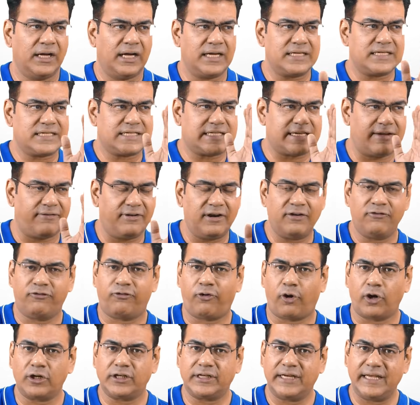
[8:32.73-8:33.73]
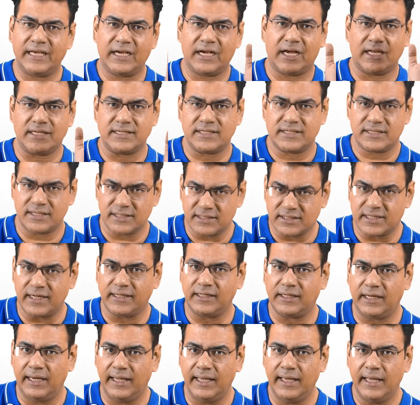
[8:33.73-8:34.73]
a 740
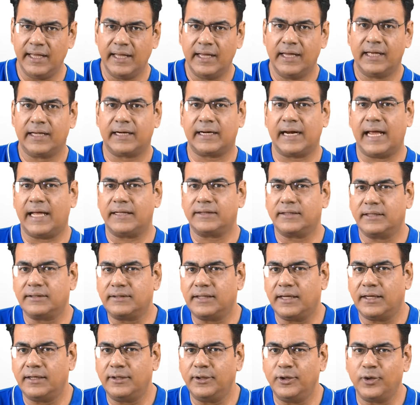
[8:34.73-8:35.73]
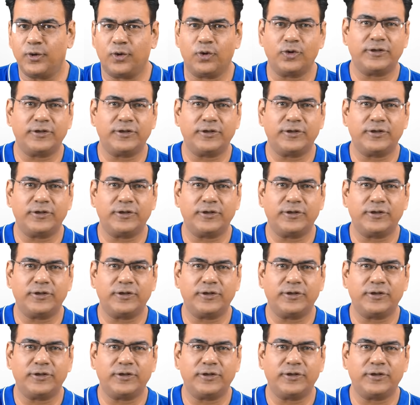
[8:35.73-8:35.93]
consistently rather than,